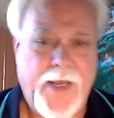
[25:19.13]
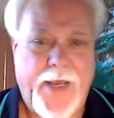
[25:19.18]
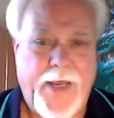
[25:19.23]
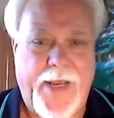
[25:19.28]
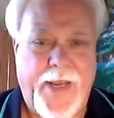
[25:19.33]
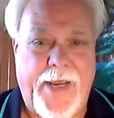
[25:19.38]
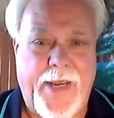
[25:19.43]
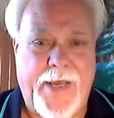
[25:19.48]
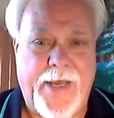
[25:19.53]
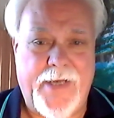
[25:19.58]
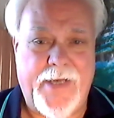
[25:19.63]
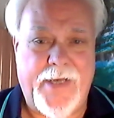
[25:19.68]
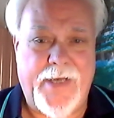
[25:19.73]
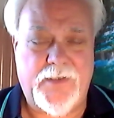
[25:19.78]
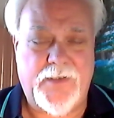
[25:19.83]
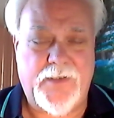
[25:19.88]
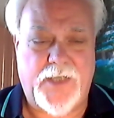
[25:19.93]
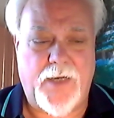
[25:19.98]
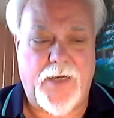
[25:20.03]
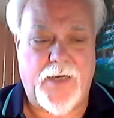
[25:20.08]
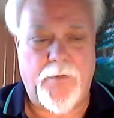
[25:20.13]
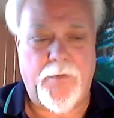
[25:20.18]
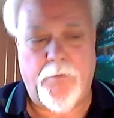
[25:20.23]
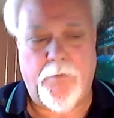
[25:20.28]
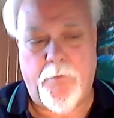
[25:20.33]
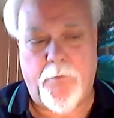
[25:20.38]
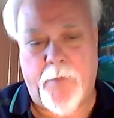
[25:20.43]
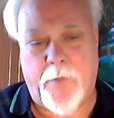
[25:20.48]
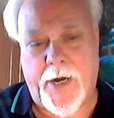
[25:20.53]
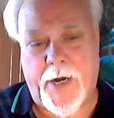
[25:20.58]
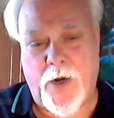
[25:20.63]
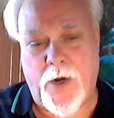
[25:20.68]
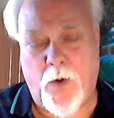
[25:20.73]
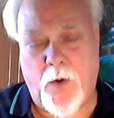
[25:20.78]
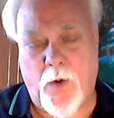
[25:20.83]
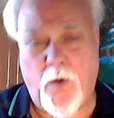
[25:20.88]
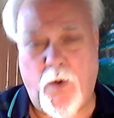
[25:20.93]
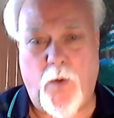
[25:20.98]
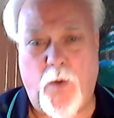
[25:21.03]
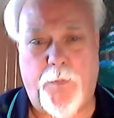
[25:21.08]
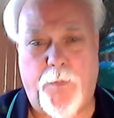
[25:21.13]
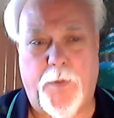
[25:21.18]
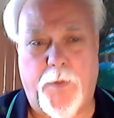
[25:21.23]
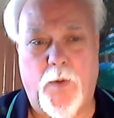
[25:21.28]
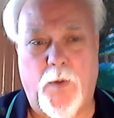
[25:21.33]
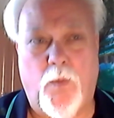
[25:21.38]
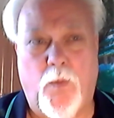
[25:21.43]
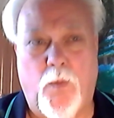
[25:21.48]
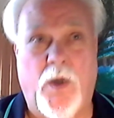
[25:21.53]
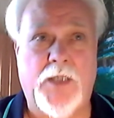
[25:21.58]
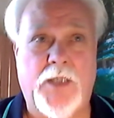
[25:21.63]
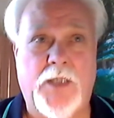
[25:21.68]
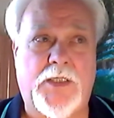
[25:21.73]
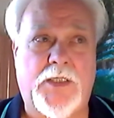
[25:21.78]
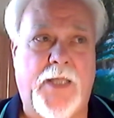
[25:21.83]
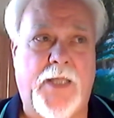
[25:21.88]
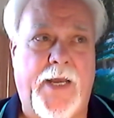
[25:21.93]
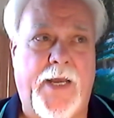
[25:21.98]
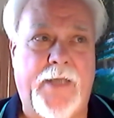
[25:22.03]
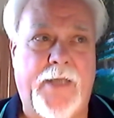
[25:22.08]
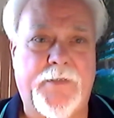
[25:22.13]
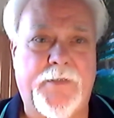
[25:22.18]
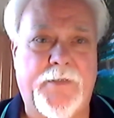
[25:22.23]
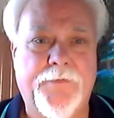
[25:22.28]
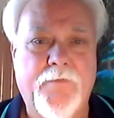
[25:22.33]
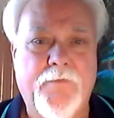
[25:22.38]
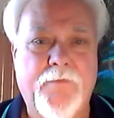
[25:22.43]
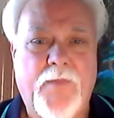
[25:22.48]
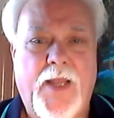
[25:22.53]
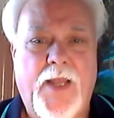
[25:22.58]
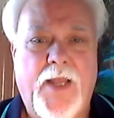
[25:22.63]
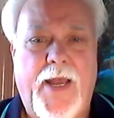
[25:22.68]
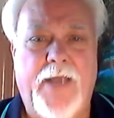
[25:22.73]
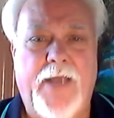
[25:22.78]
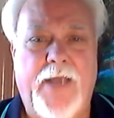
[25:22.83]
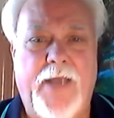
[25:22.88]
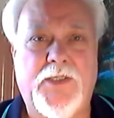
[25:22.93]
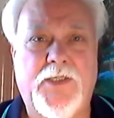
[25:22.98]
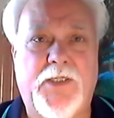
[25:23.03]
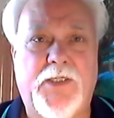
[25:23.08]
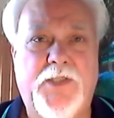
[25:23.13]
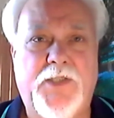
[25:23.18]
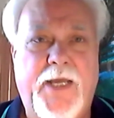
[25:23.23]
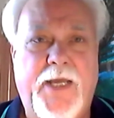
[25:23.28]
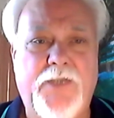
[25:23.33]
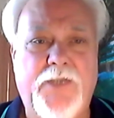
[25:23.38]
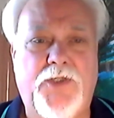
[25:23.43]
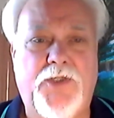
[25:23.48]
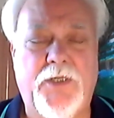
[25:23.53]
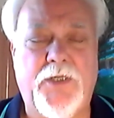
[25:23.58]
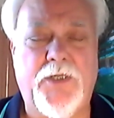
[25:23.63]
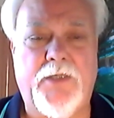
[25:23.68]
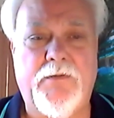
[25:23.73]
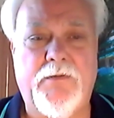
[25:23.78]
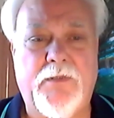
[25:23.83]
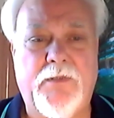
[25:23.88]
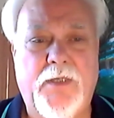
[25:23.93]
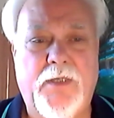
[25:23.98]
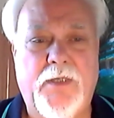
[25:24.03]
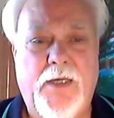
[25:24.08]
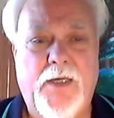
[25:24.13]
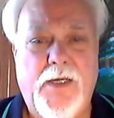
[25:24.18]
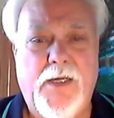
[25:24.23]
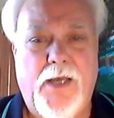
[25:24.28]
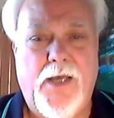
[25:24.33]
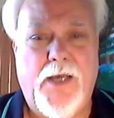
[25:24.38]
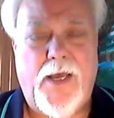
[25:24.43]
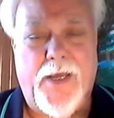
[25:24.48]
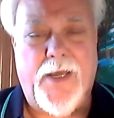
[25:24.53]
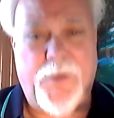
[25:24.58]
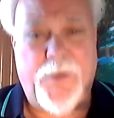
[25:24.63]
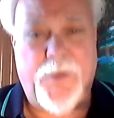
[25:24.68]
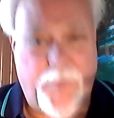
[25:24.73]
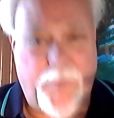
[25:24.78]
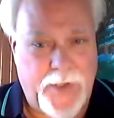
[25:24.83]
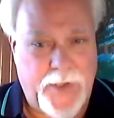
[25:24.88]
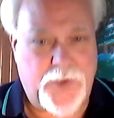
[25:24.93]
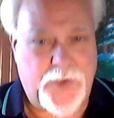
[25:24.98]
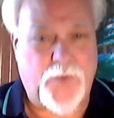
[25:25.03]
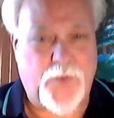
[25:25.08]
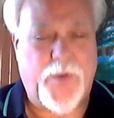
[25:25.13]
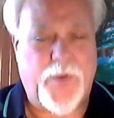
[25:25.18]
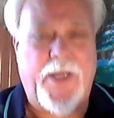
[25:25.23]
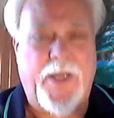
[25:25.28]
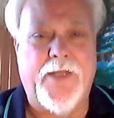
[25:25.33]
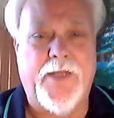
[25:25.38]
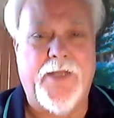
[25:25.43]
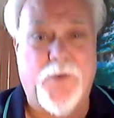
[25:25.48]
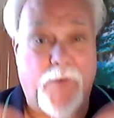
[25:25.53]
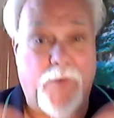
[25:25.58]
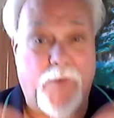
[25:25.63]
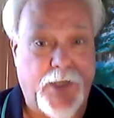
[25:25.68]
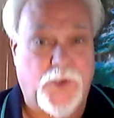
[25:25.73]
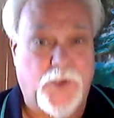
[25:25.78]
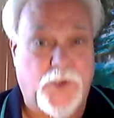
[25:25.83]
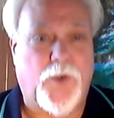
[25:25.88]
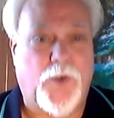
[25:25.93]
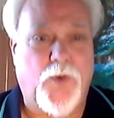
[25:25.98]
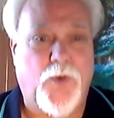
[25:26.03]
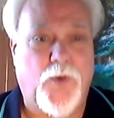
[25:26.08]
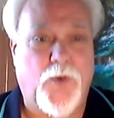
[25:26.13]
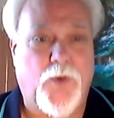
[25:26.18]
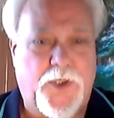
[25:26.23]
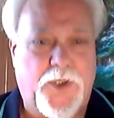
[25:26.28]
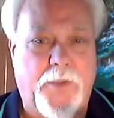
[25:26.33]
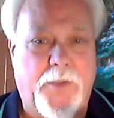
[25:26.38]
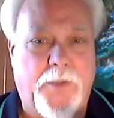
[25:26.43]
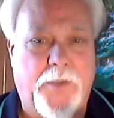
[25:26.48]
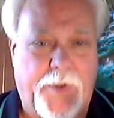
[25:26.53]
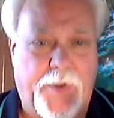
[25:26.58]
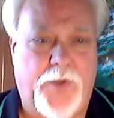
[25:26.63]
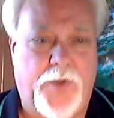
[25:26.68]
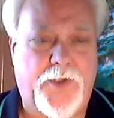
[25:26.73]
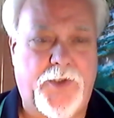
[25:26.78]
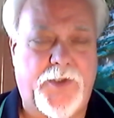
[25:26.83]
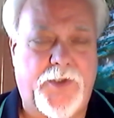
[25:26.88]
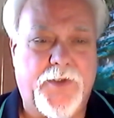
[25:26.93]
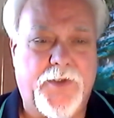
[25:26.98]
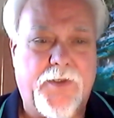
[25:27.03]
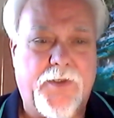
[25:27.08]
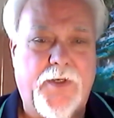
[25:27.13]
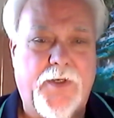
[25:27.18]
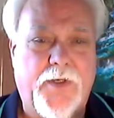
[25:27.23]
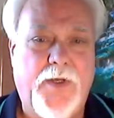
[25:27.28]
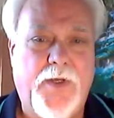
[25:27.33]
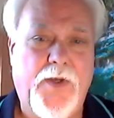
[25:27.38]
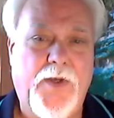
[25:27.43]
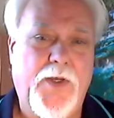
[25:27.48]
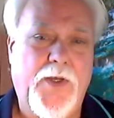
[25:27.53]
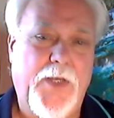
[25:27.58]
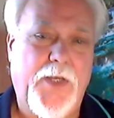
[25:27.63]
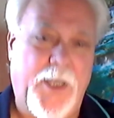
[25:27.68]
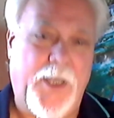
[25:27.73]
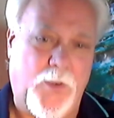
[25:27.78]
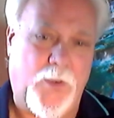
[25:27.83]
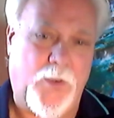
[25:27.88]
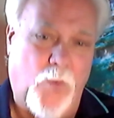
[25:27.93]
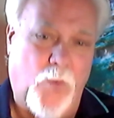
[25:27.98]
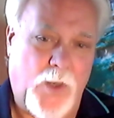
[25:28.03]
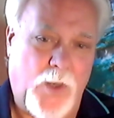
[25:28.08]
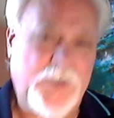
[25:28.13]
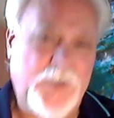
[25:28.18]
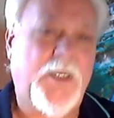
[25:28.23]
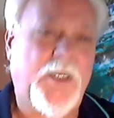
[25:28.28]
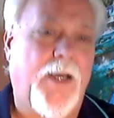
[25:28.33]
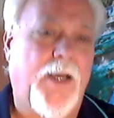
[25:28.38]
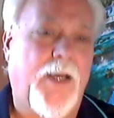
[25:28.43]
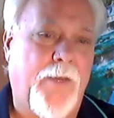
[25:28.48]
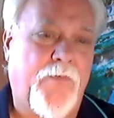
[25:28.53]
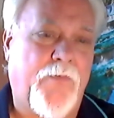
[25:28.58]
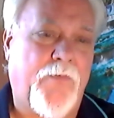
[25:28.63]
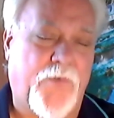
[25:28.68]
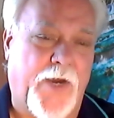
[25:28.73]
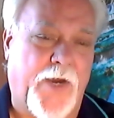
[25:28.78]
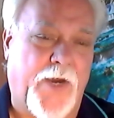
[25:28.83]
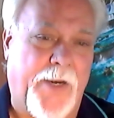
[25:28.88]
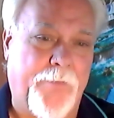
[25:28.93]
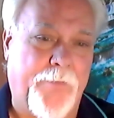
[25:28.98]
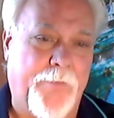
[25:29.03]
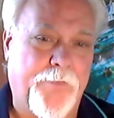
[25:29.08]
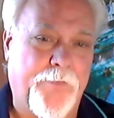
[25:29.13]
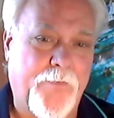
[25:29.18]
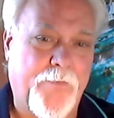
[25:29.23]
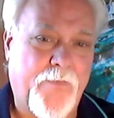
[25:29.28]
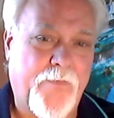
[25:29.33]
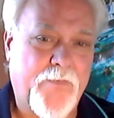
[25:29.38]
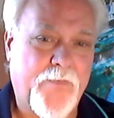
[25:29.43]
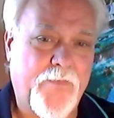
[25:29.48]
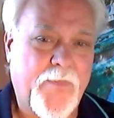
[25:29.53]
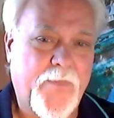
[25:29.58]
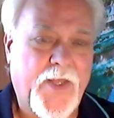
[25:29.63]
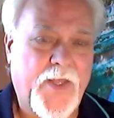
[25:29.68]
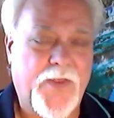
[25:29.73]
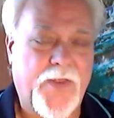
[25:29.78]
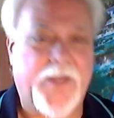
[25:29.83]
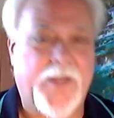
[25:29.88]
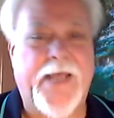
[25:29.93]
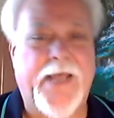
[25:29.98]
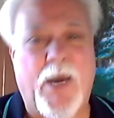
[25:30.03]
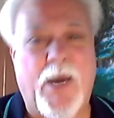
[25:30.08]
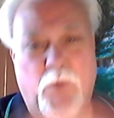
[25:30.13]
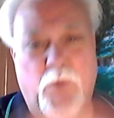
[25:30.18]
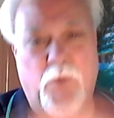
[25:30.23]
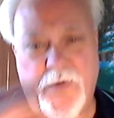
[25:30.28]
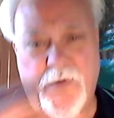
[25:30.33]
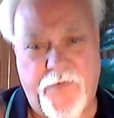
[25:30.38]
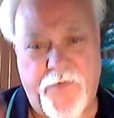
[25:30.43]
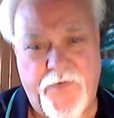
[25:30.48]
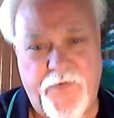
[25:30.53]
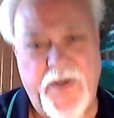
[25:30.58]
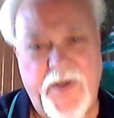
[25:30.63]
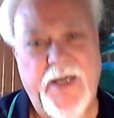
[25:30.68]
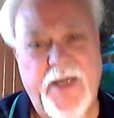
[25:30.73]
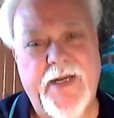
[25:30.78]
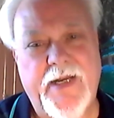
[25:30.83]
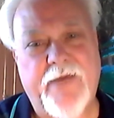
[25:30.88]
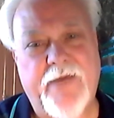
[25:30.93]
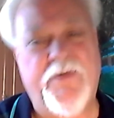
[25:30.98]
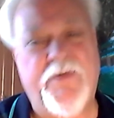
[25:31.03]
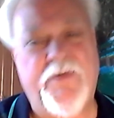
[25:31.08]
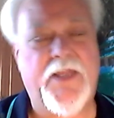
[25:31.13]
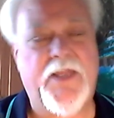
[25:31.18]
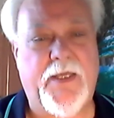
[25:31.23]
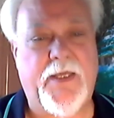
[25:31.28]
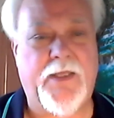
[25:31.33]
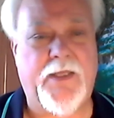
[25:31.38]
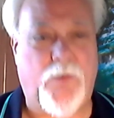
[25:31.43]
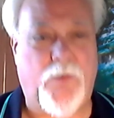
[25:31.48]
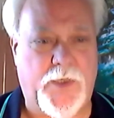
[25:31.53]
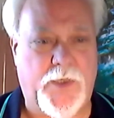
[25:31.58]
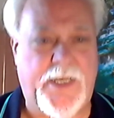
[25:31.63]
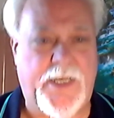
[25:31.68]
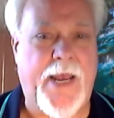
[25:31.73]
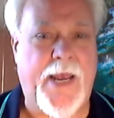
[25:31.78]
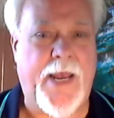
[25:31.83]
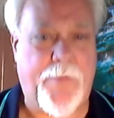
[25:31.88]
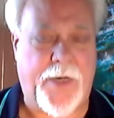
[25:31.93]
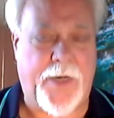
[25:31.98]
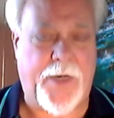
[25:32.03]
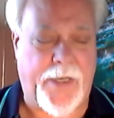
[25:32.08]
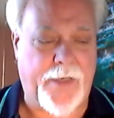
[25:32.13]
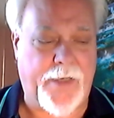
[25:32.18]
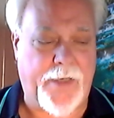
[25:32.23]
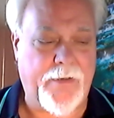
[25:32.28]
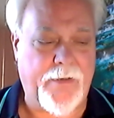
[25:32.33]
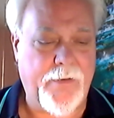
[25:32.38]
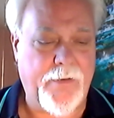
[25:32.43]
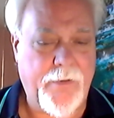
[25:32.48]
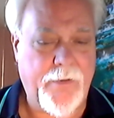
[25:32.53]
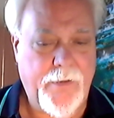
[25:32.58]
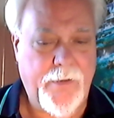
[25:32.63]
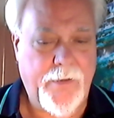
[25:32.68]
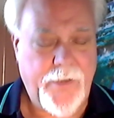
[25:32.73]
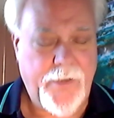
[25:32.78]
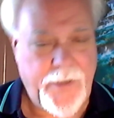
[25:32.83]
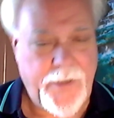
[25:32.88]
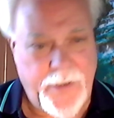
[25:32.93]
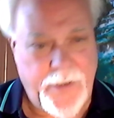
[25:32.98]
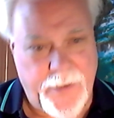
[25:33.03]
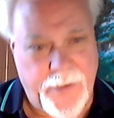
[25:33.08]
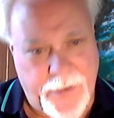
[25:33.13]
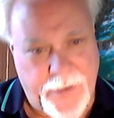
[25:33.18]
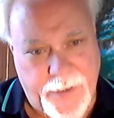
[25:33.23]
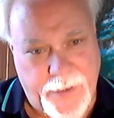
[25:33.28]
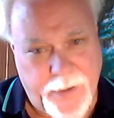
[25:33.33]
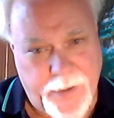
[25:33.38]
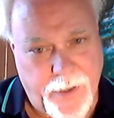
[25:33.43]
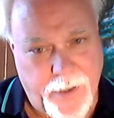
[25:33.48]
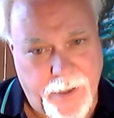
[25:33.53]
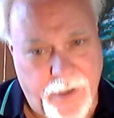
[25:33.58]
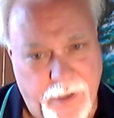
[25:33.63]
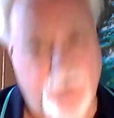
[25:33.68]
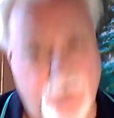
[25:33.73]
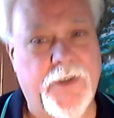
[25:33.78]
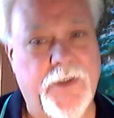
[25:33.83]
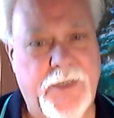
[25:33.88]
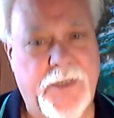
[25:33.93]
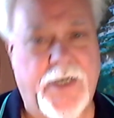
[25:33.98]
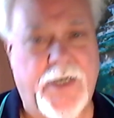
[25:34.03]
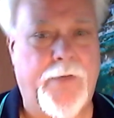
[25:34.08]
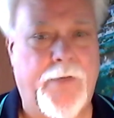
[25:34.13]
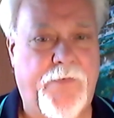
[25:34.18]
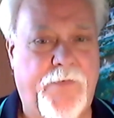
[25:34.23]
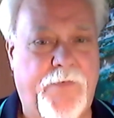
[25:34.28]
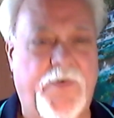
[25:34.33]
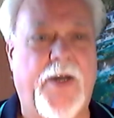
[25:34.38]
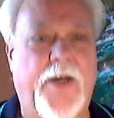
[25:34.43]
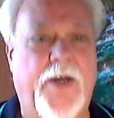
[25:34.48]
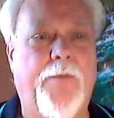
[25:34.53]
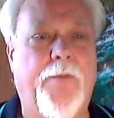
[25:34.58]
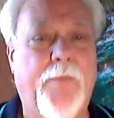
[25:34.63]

And my hope was that as the tension and the mystery and the resolution built in one time frame, that that would feed everything that was happening in the other time frame.